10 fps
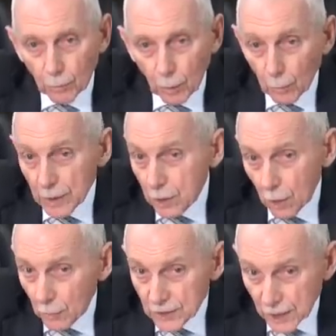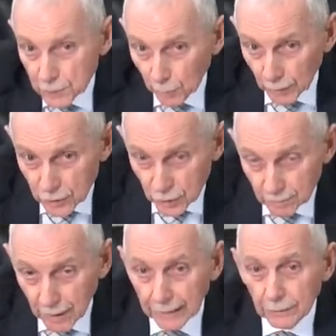what we call desperation
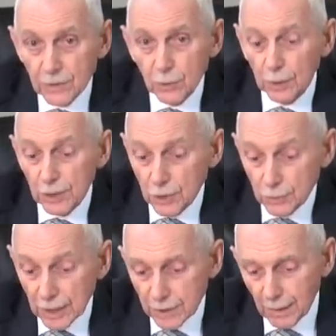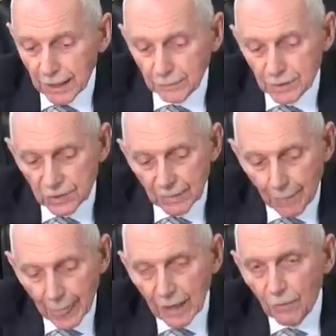migrants or distress migrants,
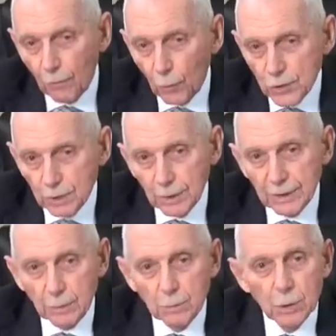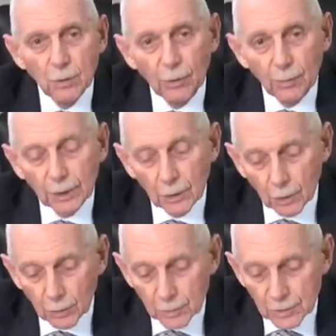forcibly removed from their
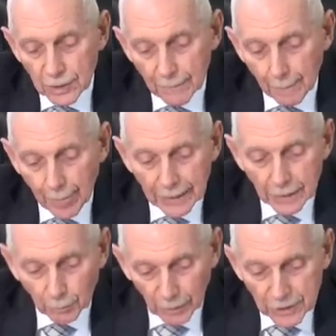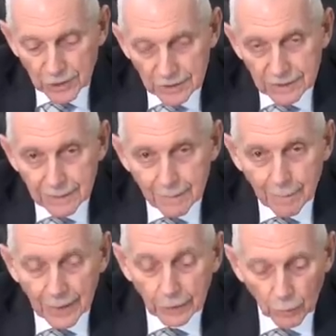homes and the places
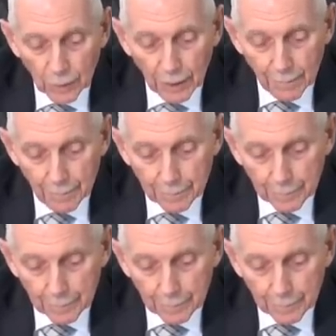they grew up.